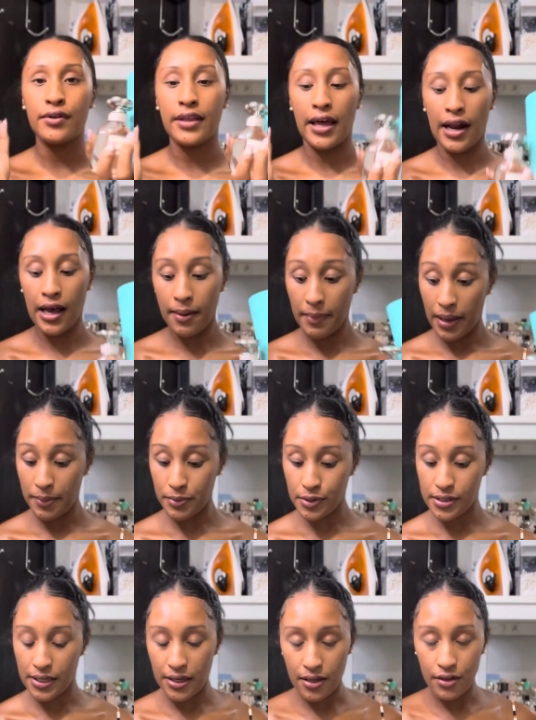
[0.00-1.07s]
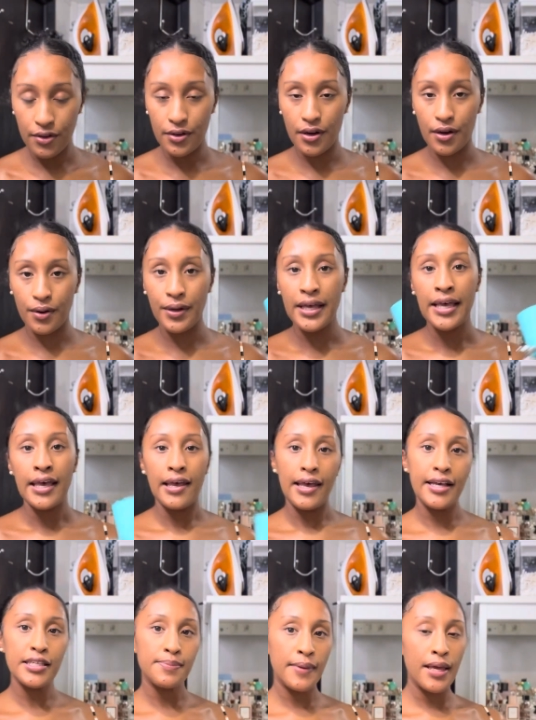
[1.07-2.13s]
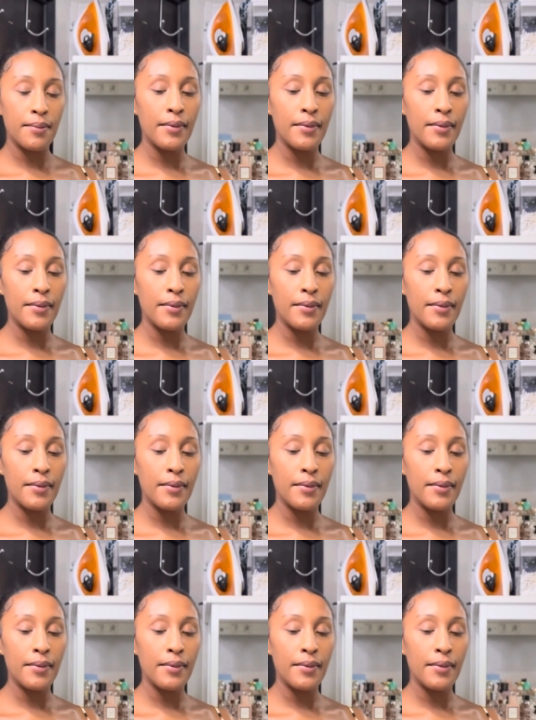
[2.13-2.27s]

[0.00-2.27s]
that I'm able to, you know, expand